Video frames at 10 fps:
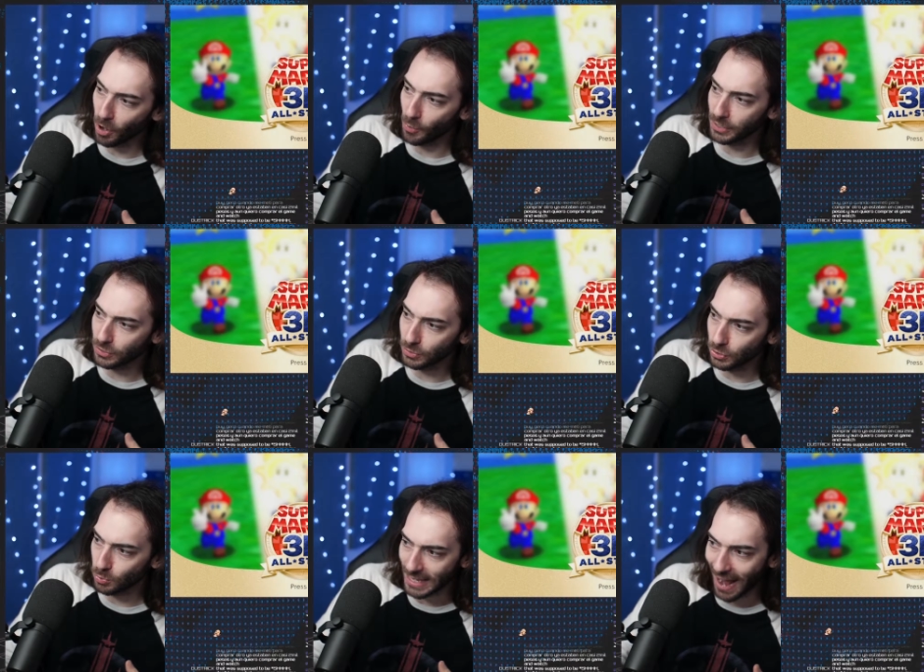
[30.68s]
going to
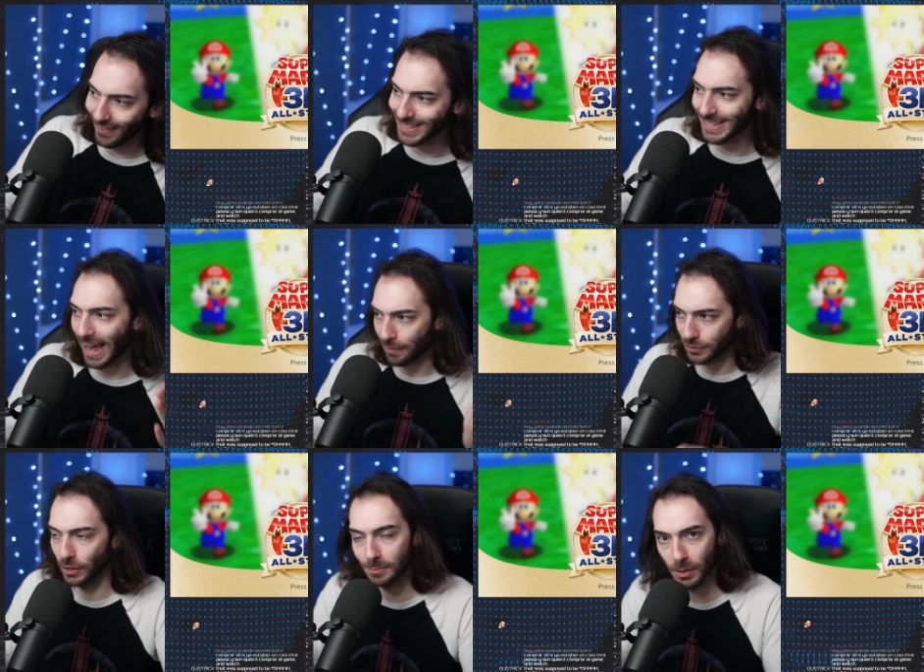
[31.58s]
do Galaxy
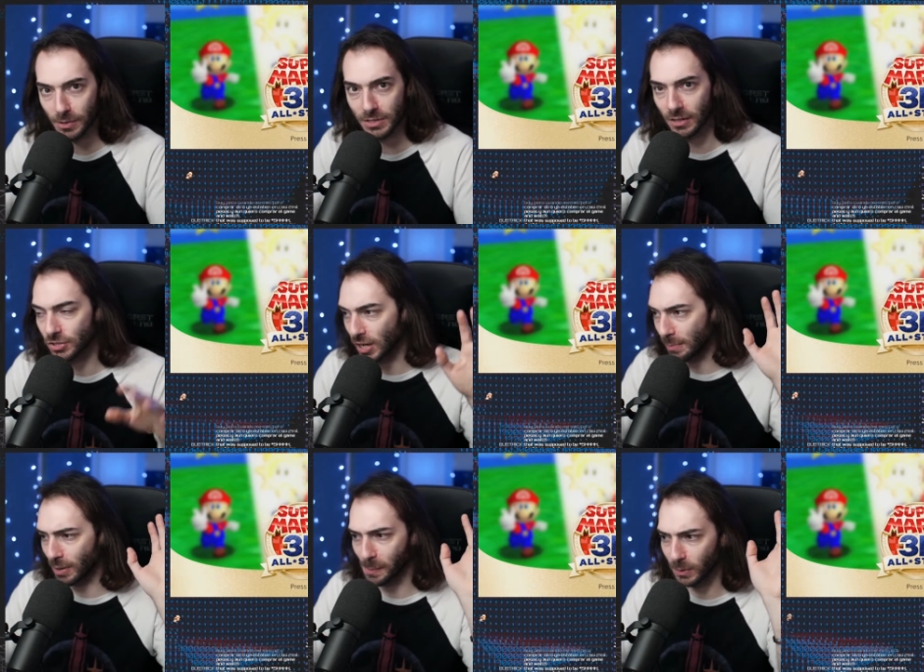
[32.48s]
after I'm done with Sunshine,
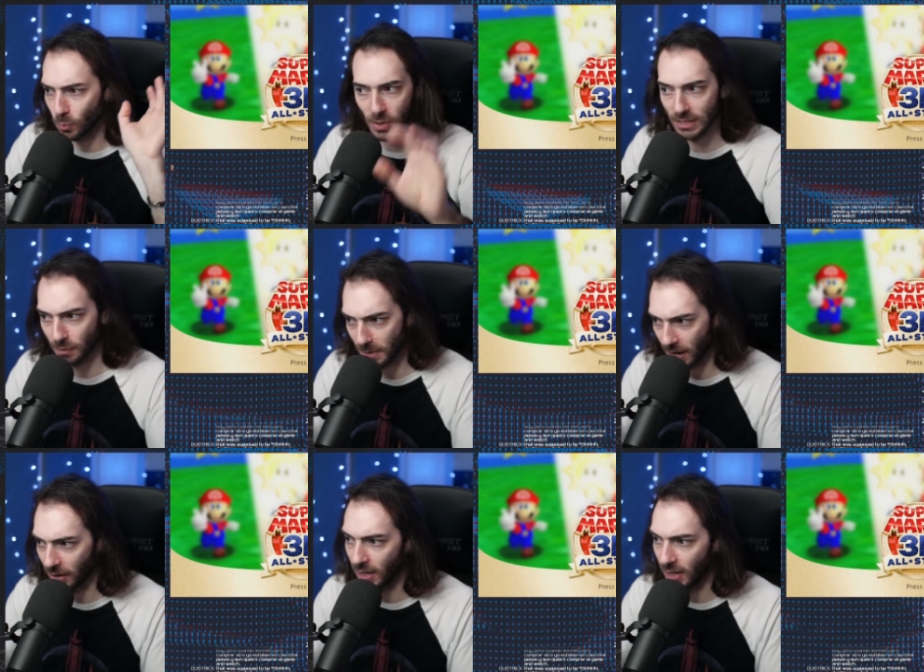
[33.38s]
probably weeks from now.